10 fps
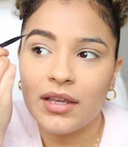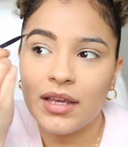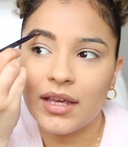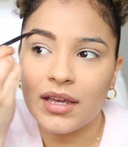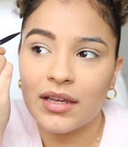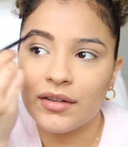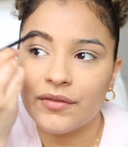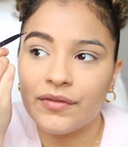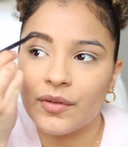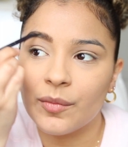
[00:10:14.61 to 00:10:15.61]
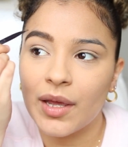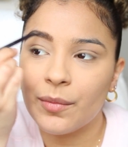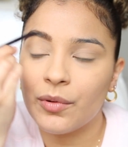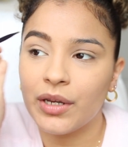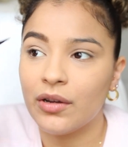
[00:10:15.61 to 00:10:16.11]
And from
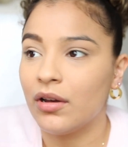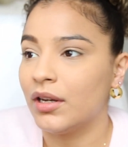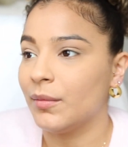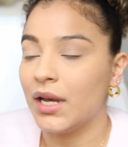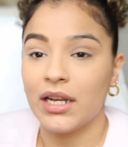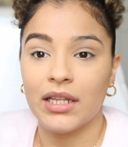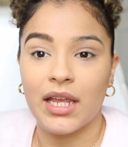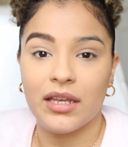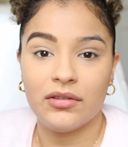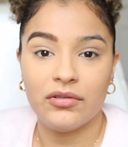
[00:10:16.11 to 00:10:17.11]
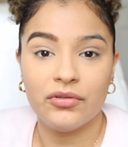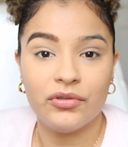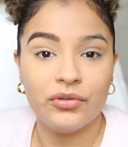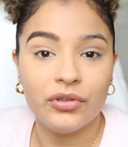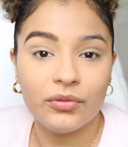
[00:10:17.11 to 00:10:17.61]
that point on, I'm kind of like, you
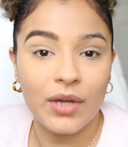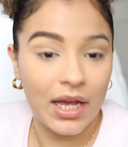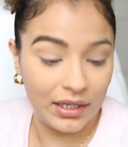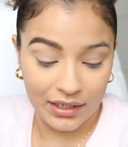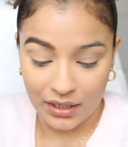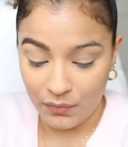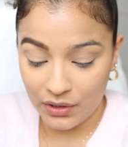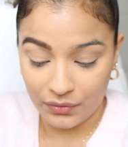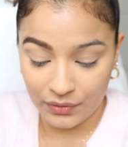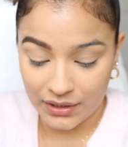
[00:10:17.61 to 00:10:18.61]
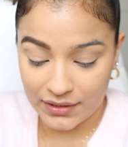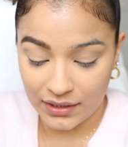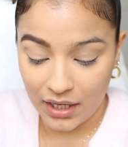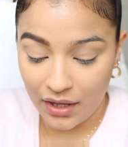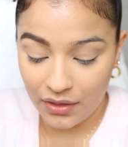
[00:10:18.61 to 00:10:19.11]
do you, God, like we doing this
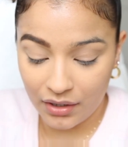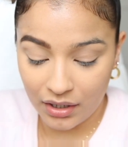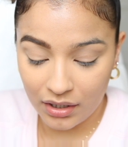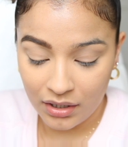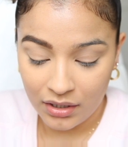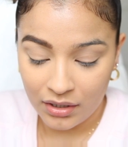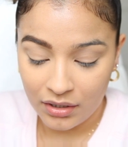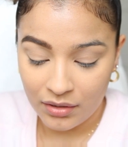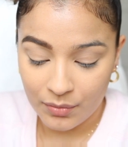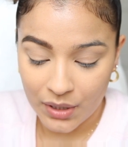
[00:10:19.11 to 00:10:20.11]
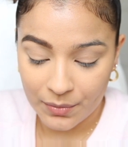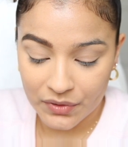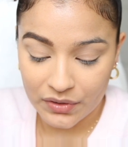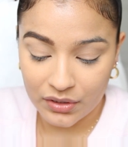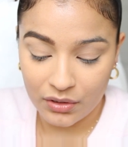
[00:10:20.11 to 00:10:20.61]
together, but I'm
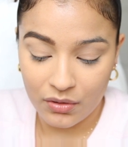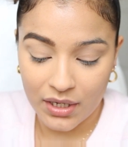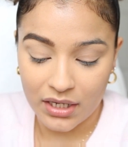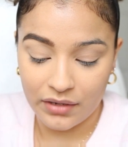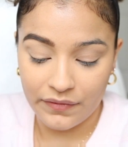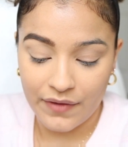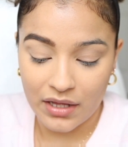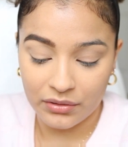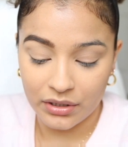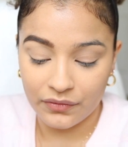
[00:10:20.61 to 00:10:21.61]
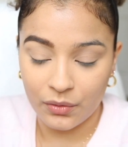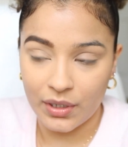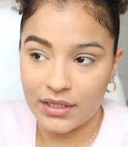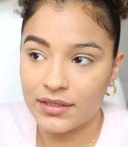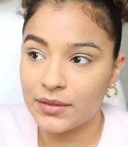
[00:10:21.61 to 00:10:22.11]
just gonna go ahead and follow your
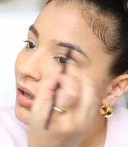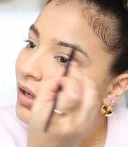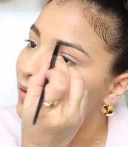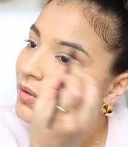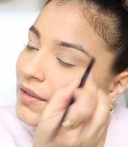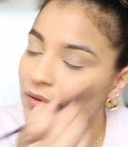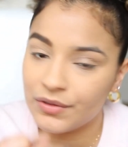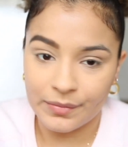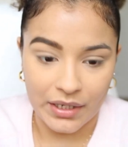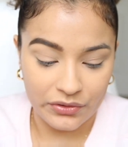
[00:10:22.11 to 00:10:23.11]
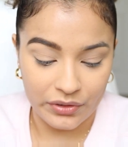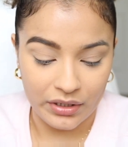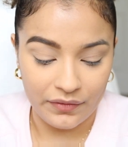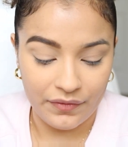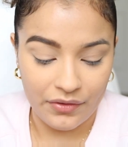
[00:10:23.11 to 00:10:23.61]
voice. I always lose my
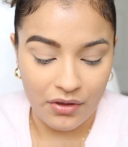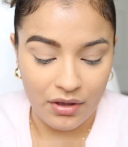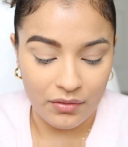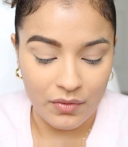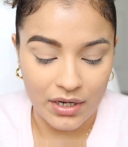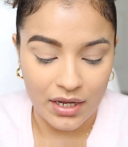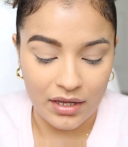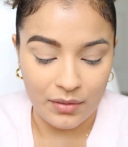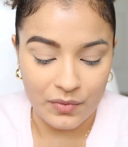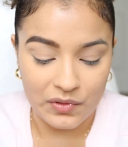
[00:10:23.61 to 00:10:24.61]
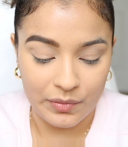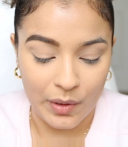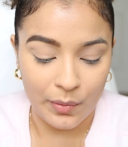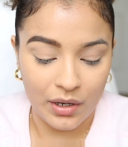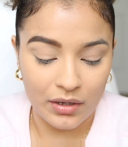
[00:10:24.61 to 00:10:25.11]
train of thought when I am doing
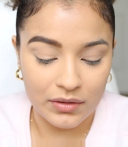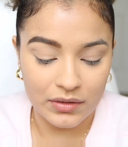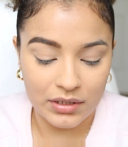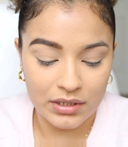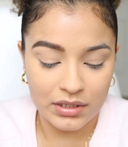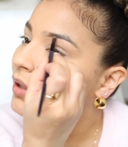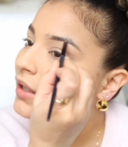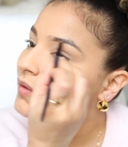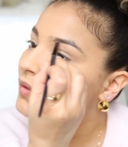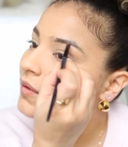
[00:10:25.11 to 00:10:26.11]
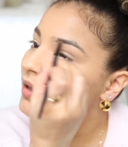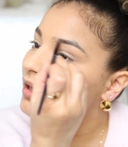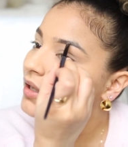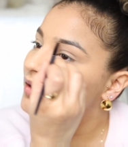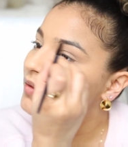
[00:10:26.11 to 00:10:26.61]
my brows, but I do
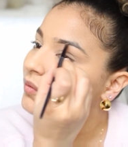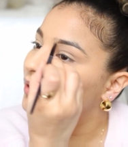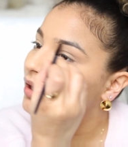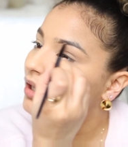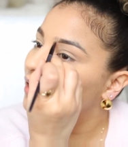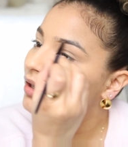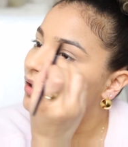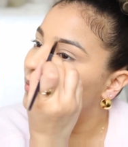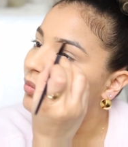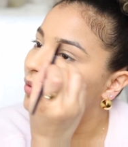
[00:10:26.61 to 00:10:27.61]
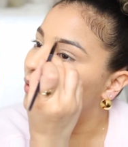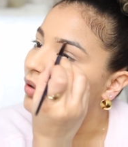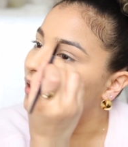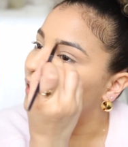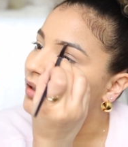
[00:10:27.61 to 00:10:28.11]
think it's really
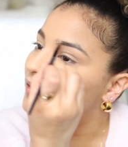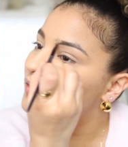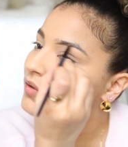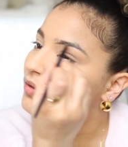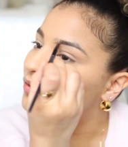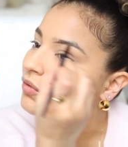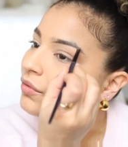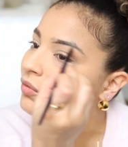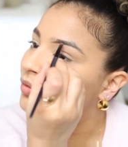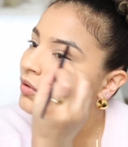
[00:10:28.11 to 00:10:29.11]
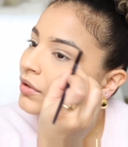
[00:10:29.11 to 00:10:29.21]
important to,